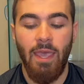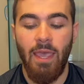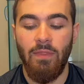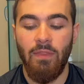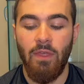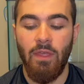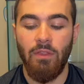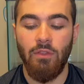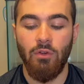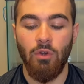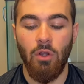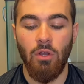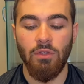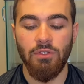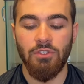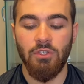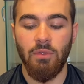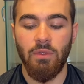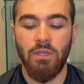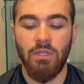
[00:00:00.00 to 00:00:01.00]
and then you're
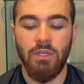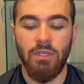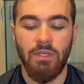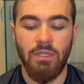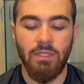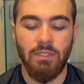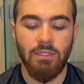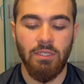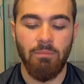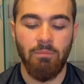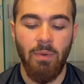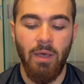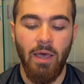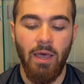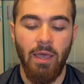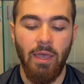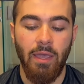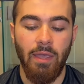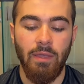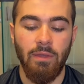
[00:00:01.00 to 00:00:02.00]
also going to need to
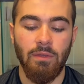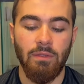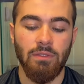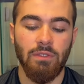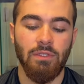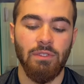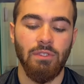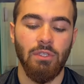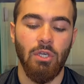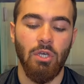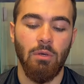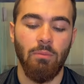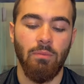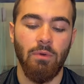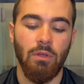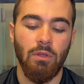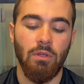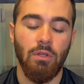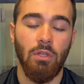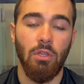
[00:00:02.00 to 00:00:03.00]
buy
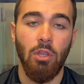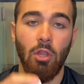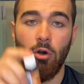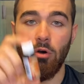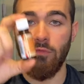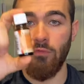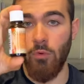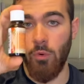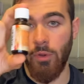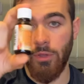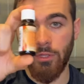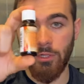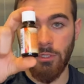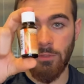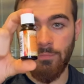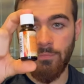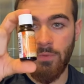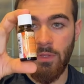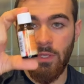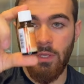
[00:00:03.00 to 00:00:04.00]
some clove
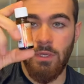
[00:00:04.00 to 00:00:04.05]
oil.